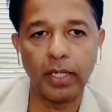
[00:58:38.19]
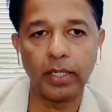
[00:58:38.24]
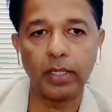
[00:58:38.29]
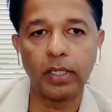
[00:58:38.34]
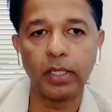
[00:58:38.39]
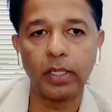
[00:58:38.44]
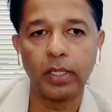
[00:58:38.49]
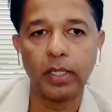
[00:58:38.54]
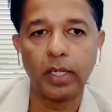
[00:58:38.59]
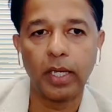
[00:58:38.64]

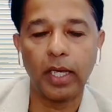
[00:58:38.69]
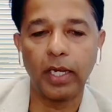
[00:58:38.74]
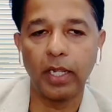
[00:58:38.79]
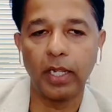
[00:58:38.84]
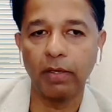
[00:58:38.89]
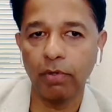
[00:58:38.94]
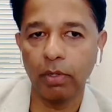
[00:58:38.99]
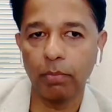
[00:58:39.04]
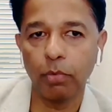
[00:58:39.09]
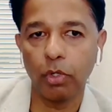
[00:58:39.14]

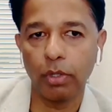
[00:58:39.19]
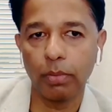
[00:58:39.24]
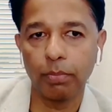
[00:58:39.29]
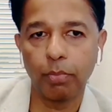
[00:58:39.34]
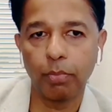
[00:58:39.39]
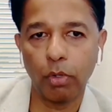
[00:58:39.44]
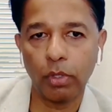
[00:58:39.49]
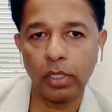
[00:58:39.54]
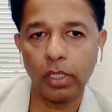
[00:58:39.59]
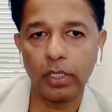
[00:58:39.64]
and even more
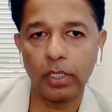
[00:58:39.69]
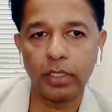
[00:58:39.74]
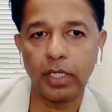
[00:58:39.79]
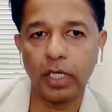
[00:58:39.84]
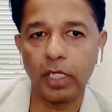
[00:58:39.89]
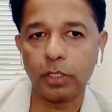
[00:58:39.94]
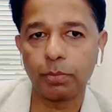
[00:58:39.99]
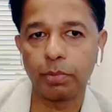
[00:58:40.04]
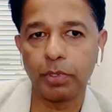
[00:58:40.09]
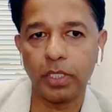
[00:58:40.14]
importantly,
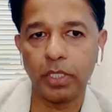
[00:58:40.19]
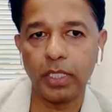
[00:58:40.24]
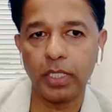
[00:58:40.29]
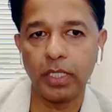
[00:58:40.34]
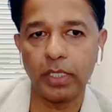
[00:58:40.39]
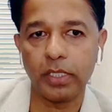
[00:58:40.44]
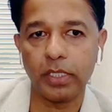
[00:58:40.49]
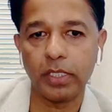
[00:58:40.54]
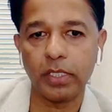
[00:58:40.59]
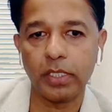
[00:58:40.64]
the
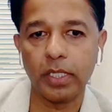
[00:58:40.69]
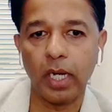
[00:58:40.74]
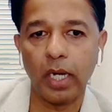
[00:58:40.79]
expertise.